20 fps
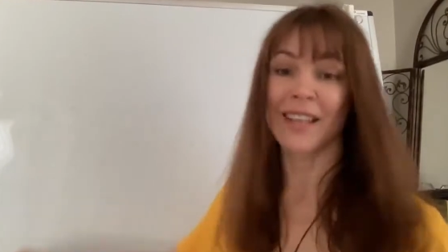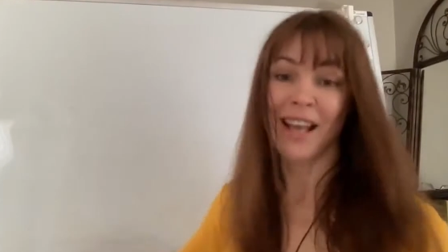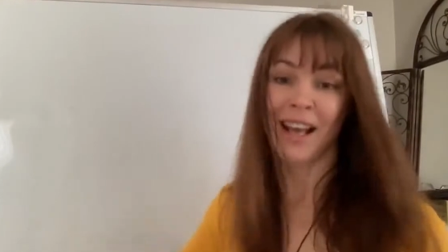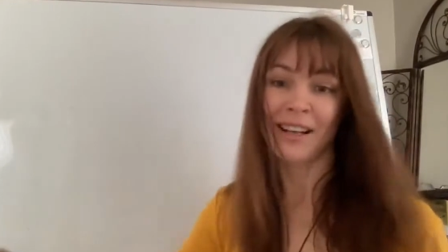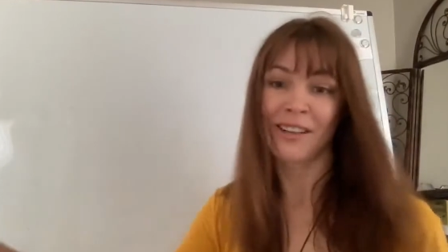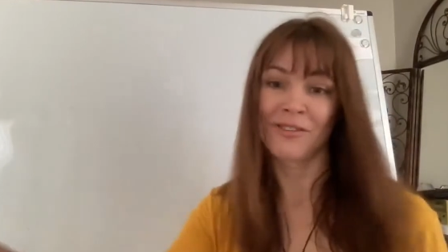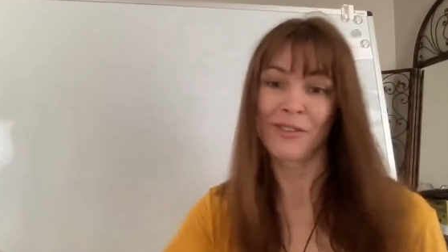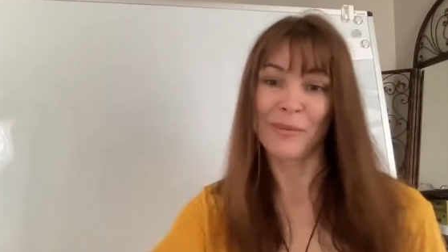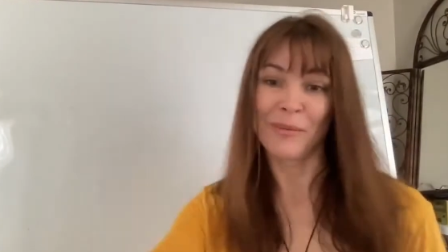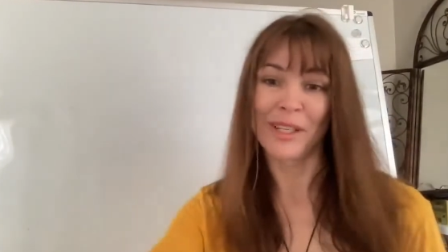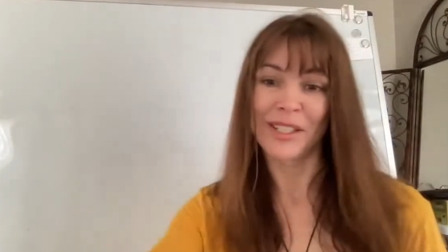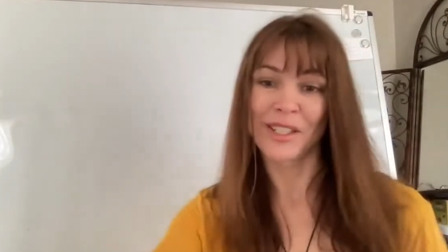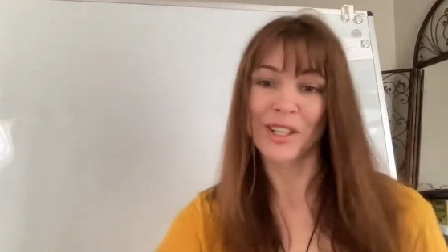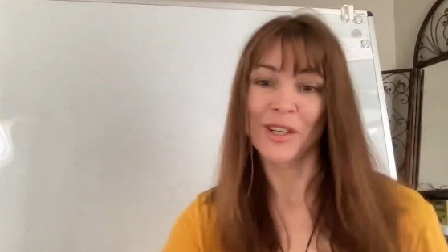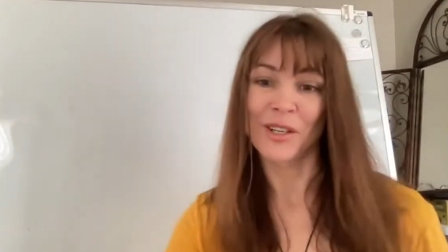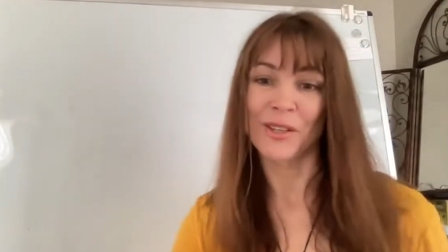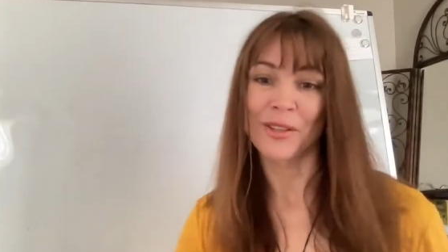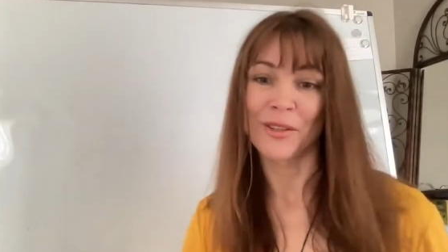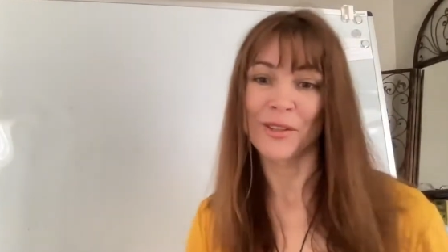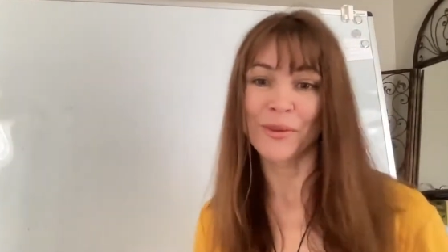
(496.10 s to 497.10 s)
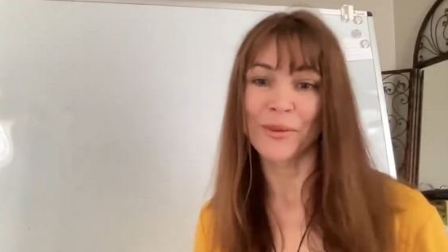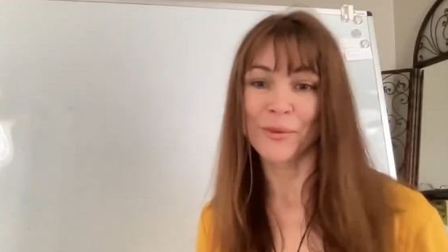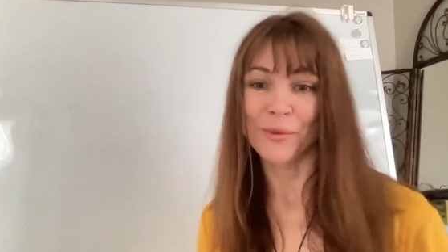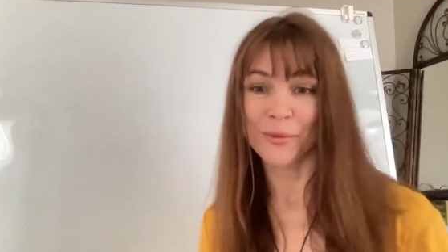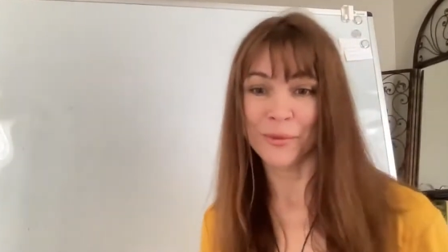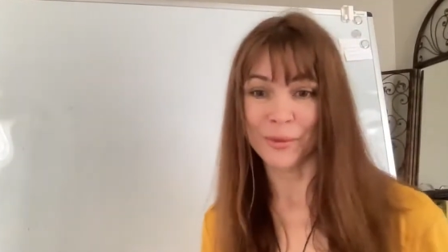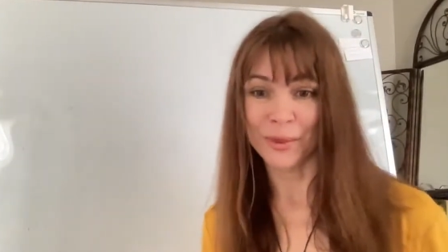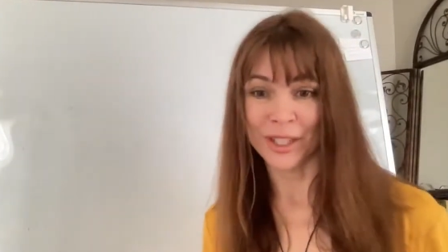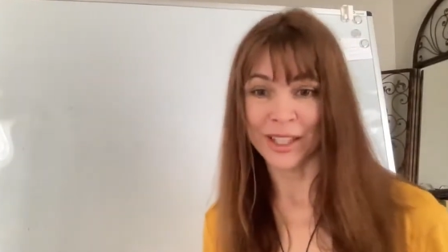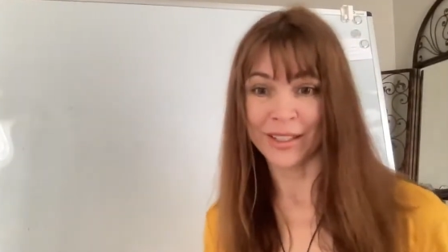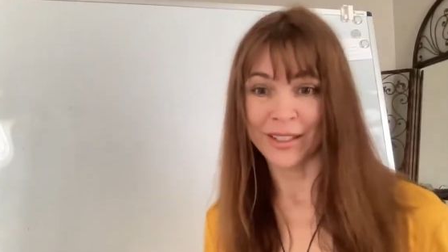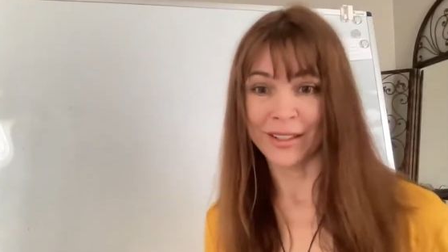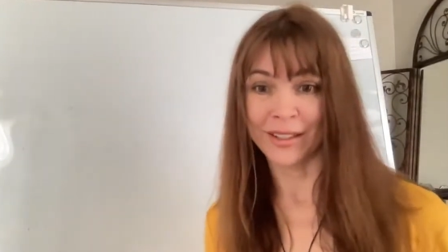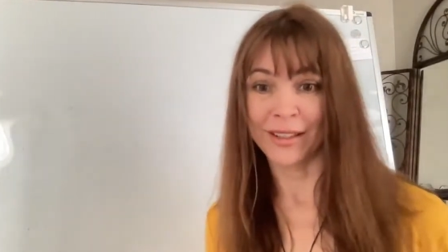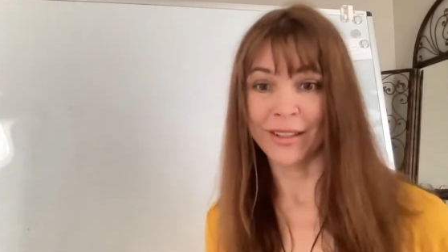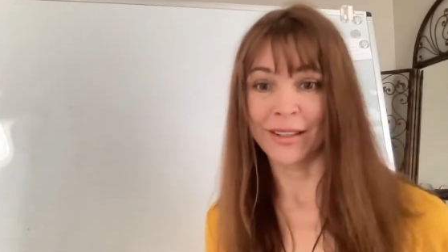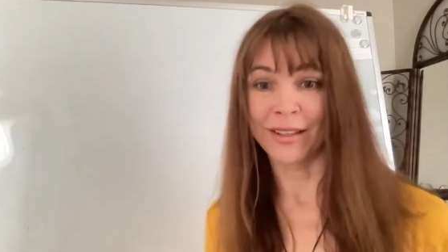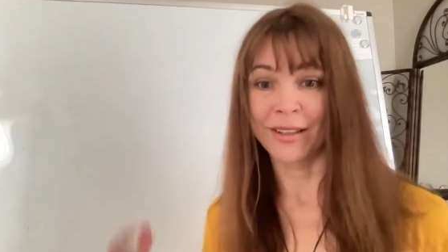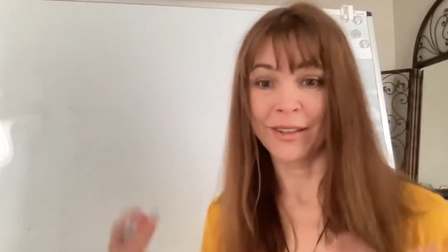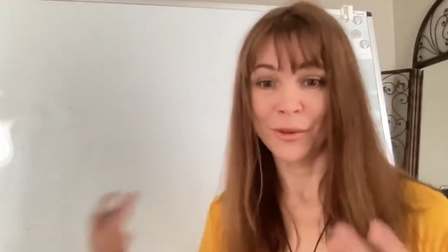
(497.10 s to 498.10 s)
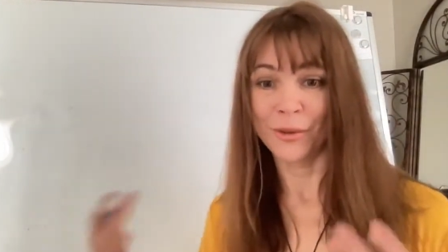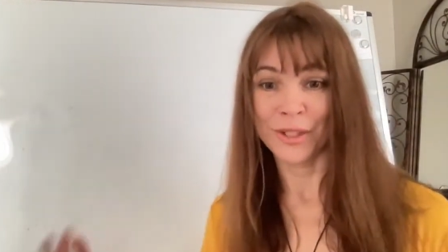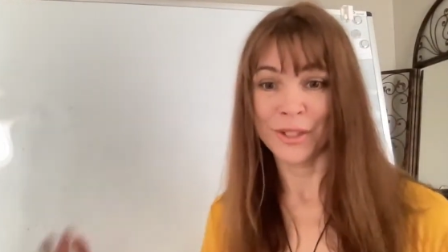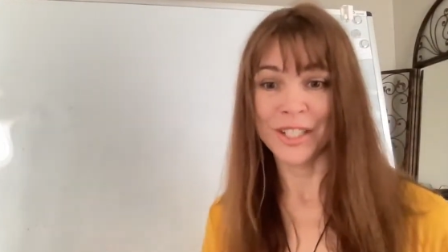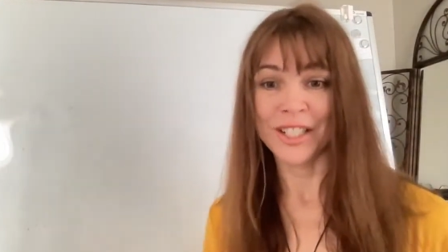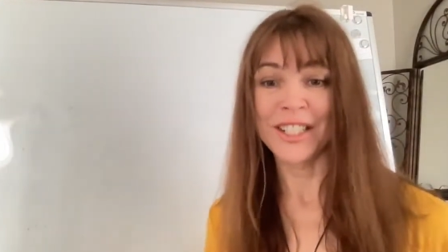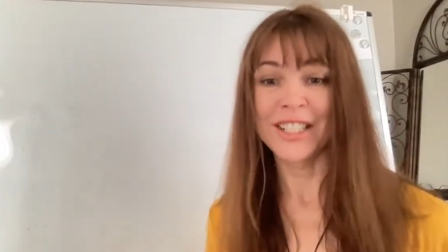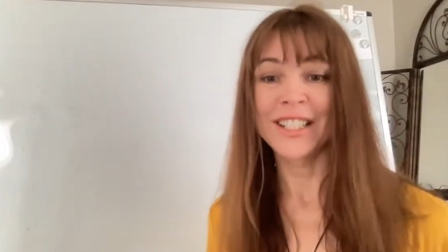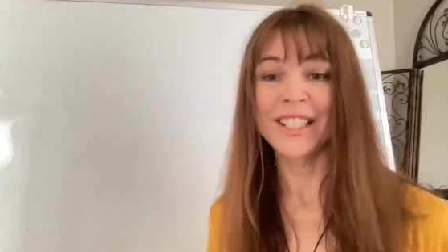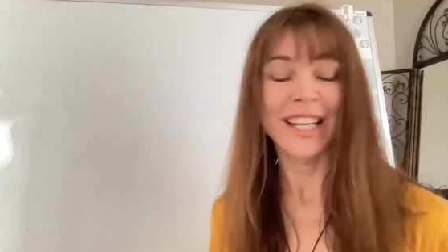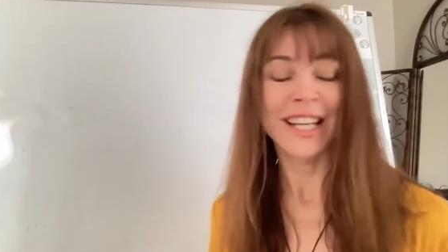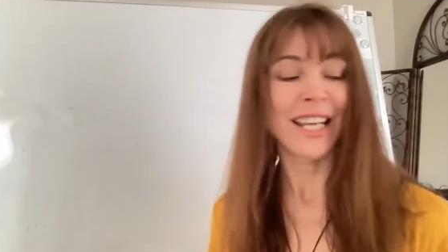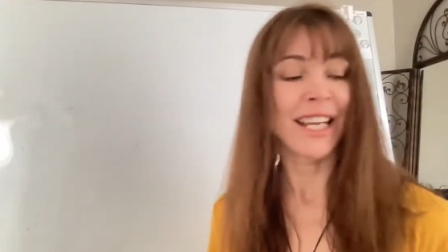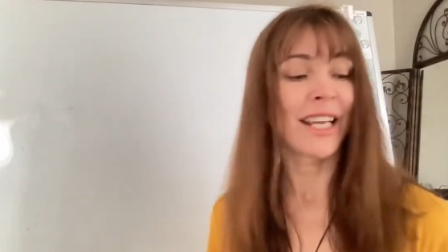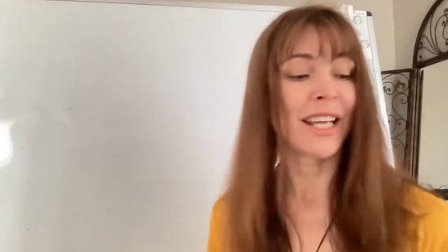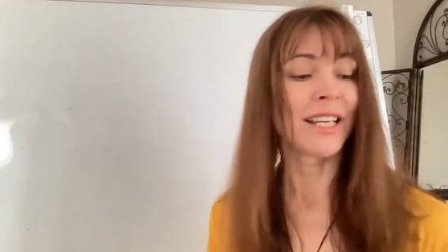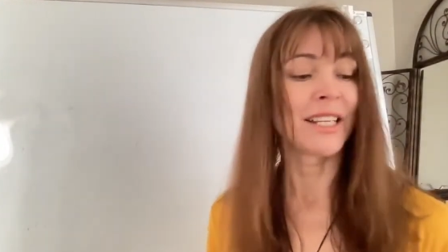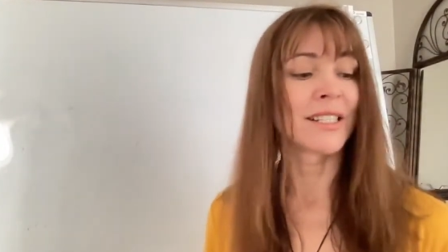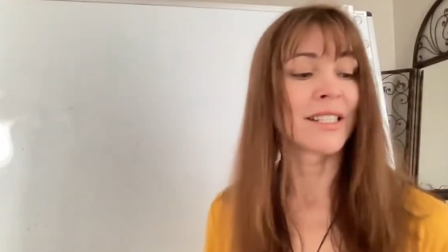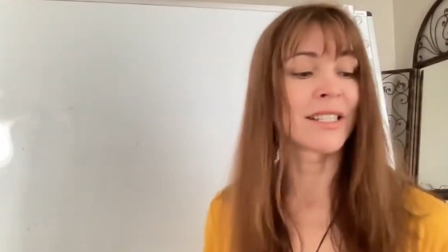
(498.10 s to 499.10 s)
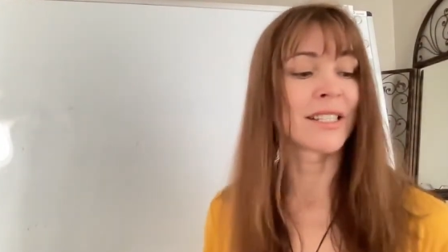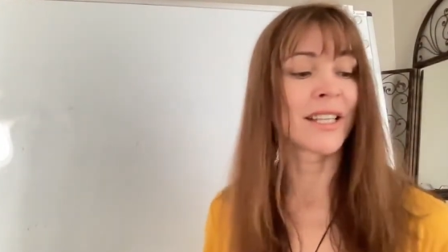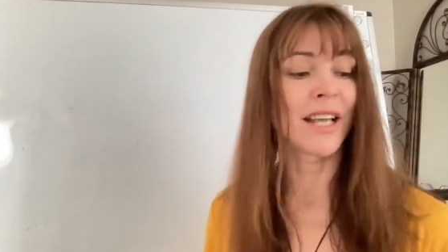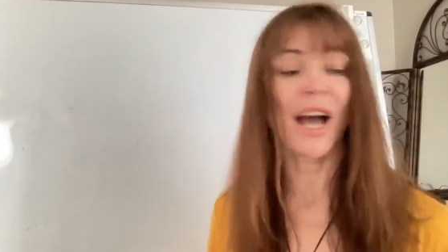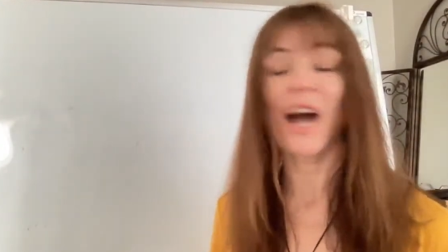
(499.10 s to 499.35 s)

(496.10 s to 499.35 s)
the alphabetical word, uh, order is